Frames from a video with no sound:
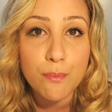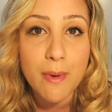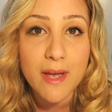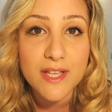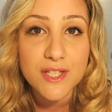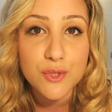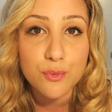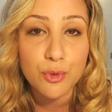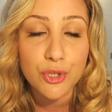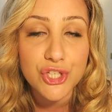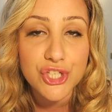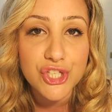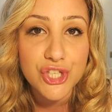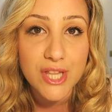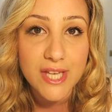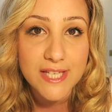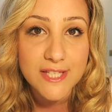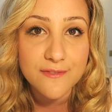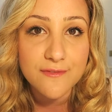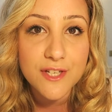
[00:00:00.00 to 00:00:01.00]
best watch
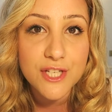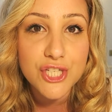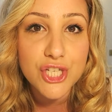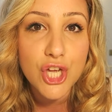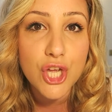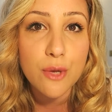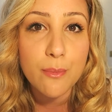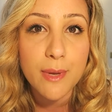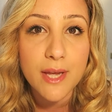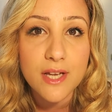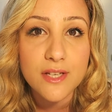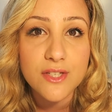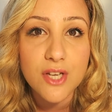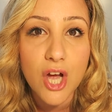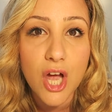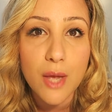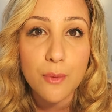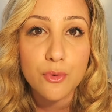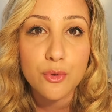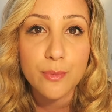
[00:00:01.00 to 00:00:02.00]
this video because
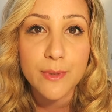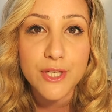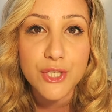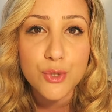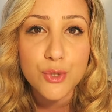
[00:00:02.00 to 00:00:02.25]
I will be